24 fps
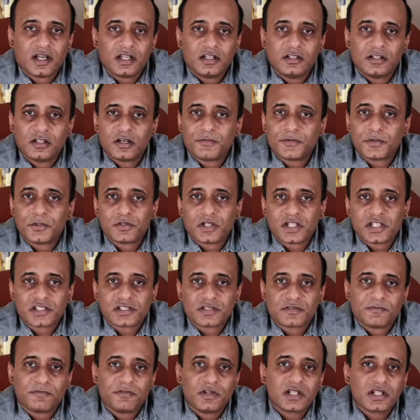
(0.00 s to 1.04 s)
Hello
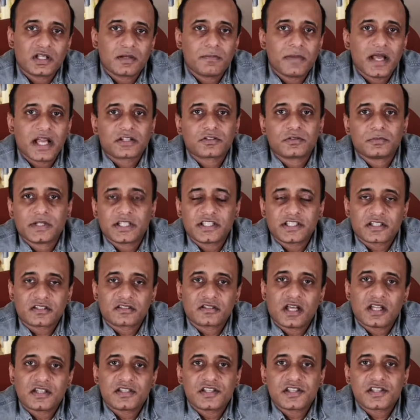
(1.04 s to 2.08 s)
viewers, welcome back to my
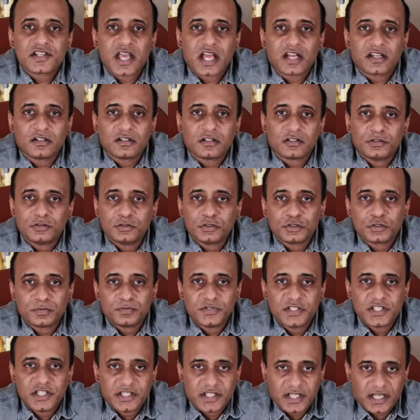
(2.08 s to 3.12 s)
technology channel on
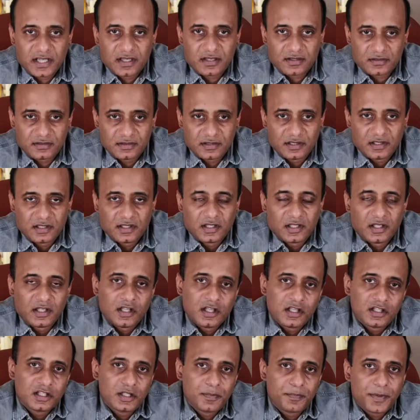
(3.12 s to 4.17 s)
YouTube GTech.
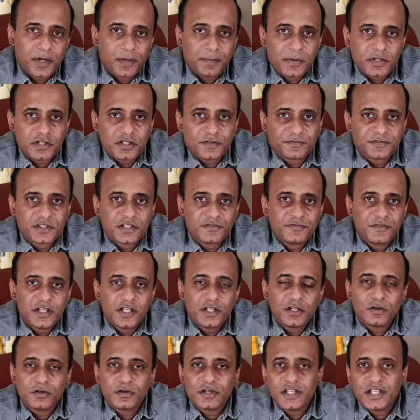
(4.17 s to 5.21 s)
The purpose of this
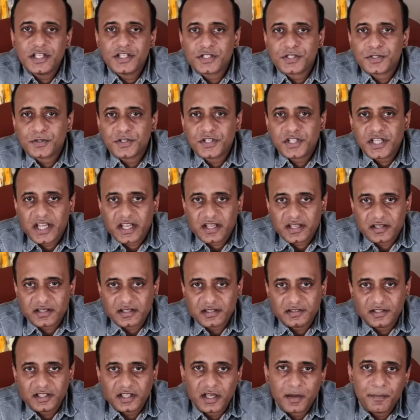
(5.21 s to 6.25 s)
video is to check
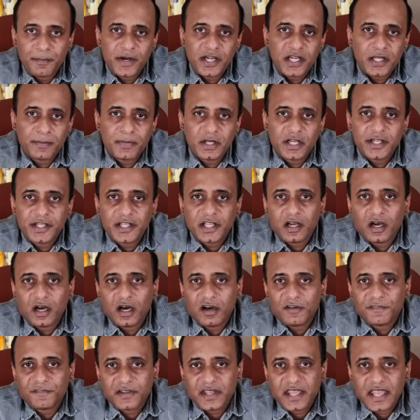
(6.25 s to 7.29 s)
the compatibility
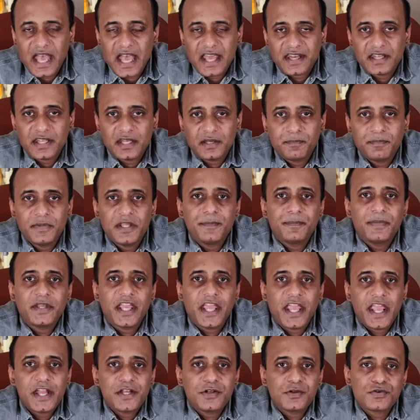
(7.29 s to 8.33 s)
of Canon
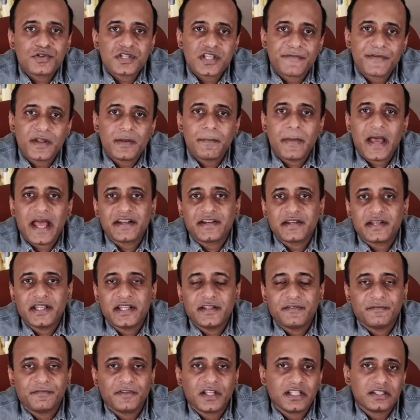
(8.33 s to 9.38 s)
BP-827
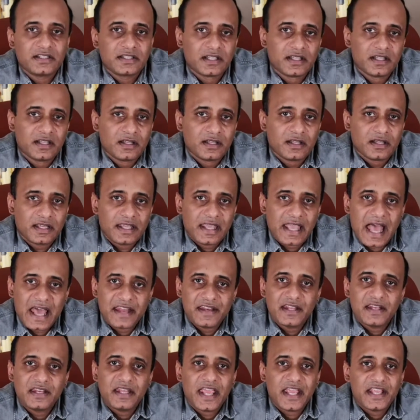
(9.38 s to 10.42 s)
battery with
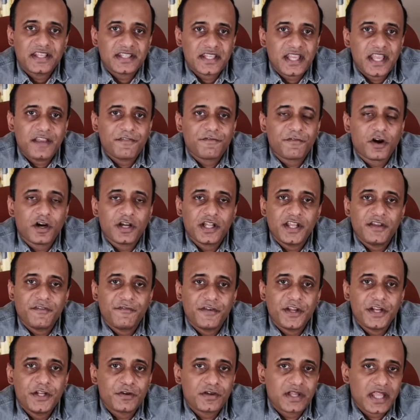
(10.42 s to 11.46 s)
Canon
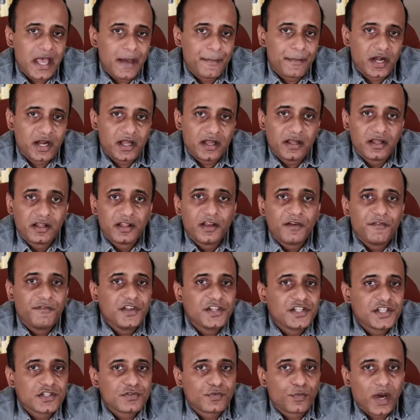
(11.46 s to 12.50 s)
XA40 video camera,
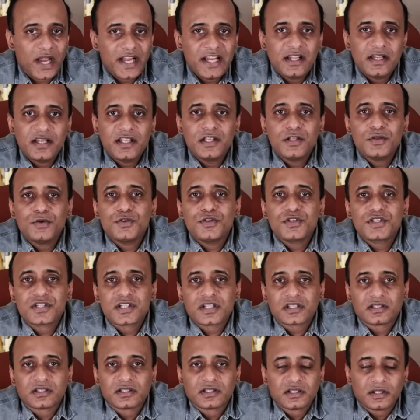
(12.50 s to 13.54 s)
which is widely
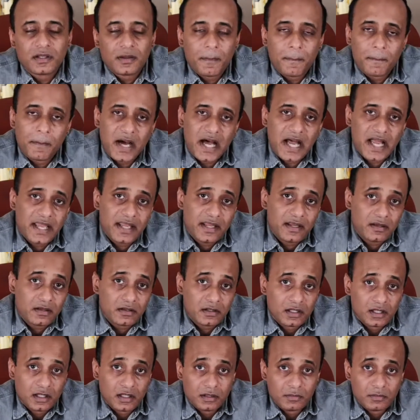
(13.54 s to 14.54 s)
used by